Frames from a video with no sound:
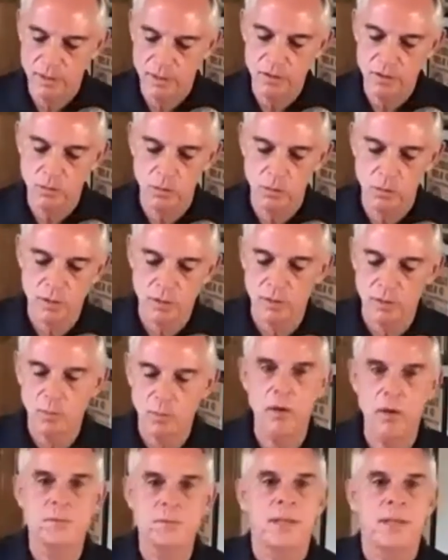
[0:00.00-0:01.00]
Well,
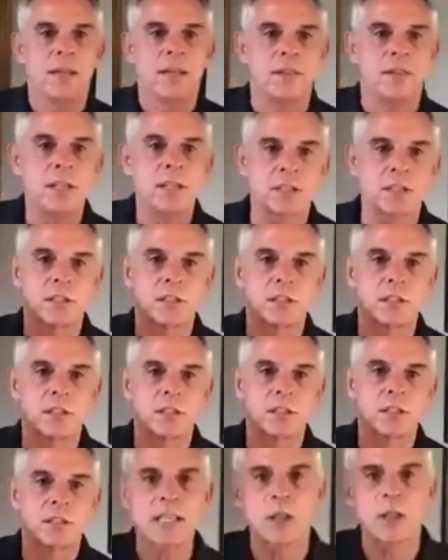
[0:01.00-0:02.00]
this is
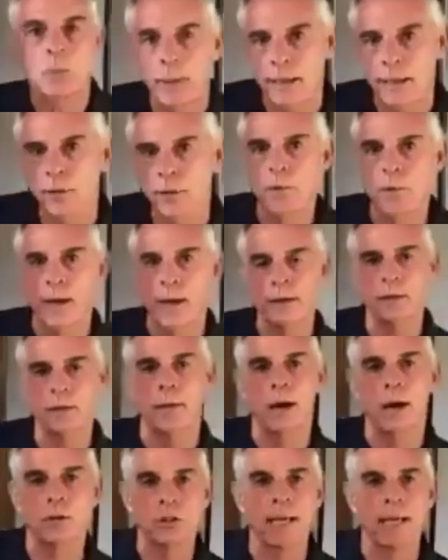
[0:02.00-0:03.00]
actually Penguin Random House
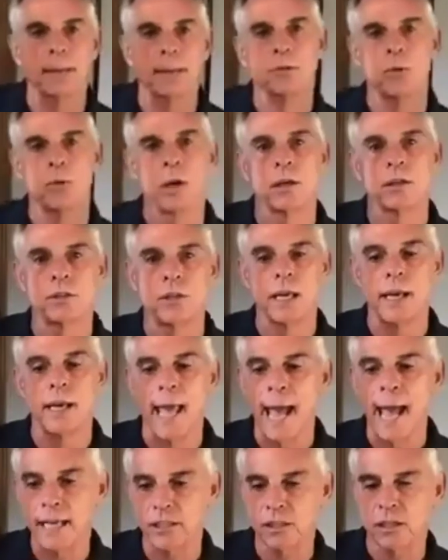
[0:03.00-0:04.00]
came to us and
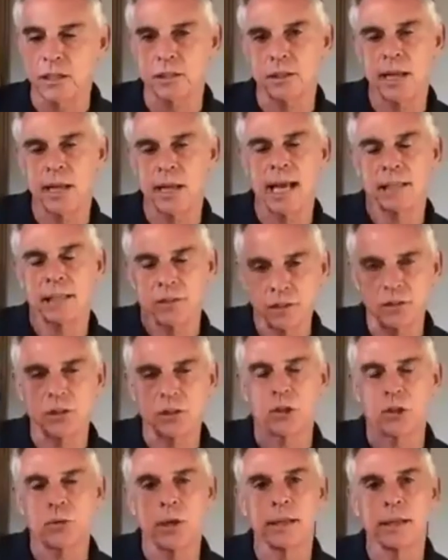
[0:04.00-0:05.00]
asked us to
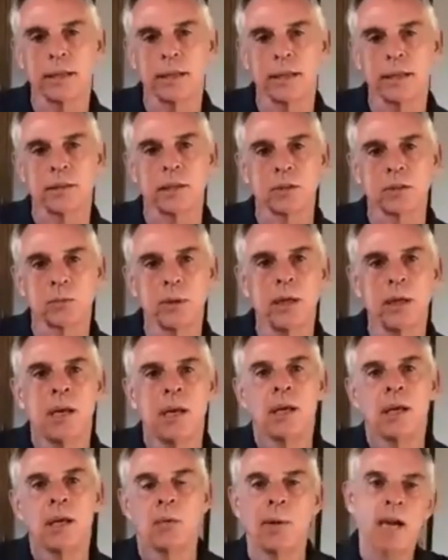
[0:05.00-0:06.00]
create this. We
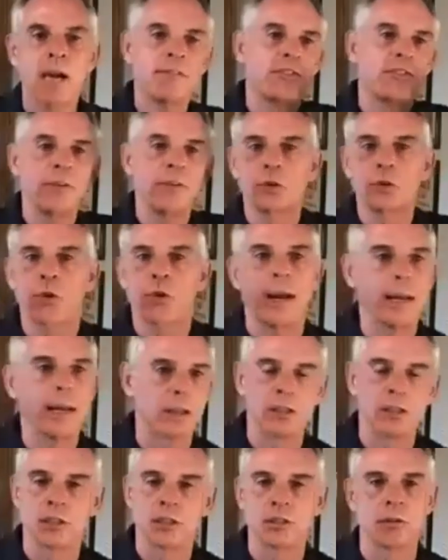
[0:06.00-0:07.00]
have a full training
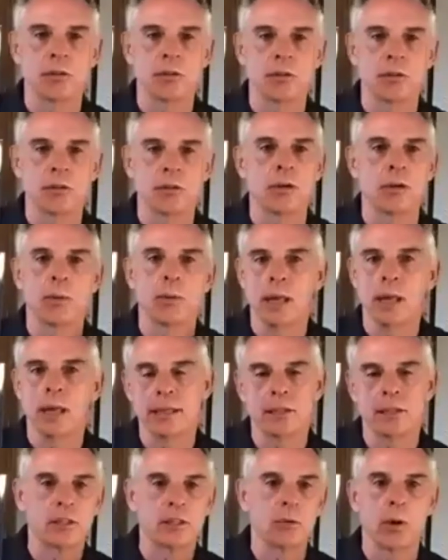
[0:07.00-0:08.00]
system that we license to
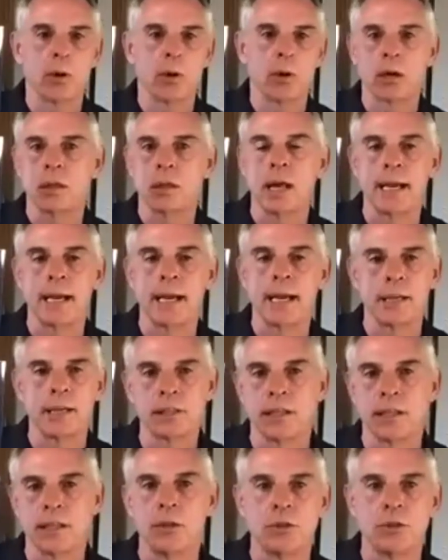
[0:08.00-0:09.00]
our clients and they
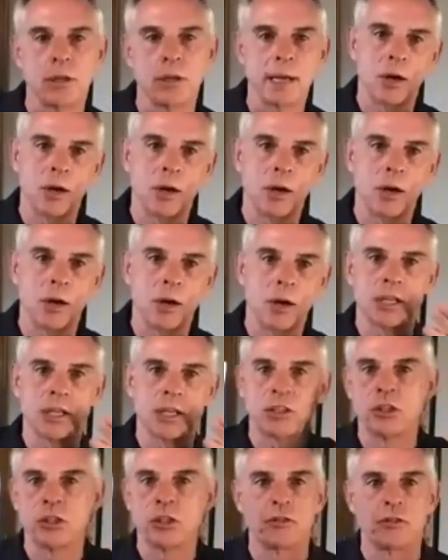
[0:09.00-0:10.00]
use in-house. That's a different subject.